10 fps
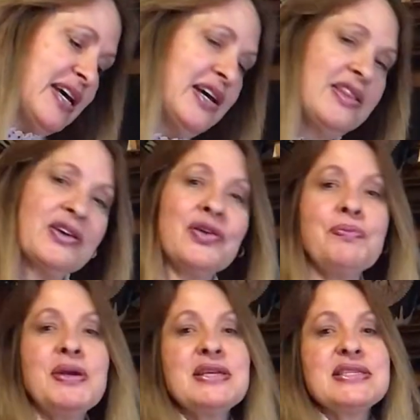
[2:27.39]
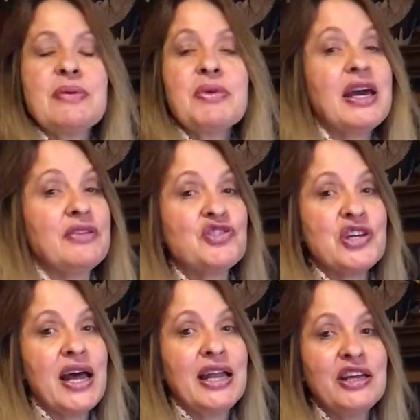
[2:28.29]
there could be some kind of
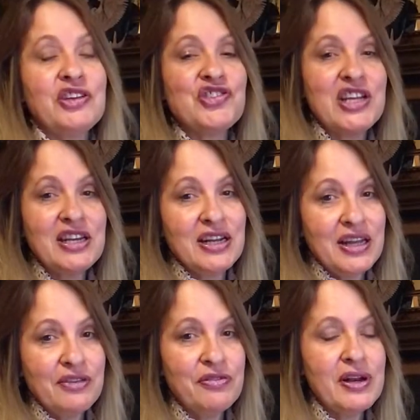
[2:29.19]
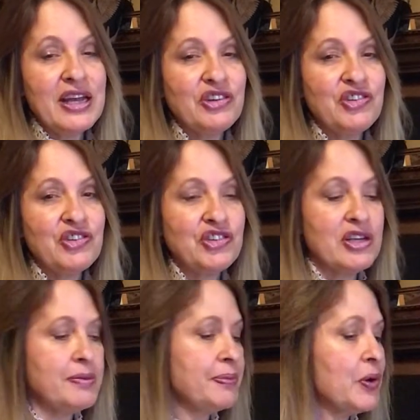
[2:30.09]
challenge in a love relationship,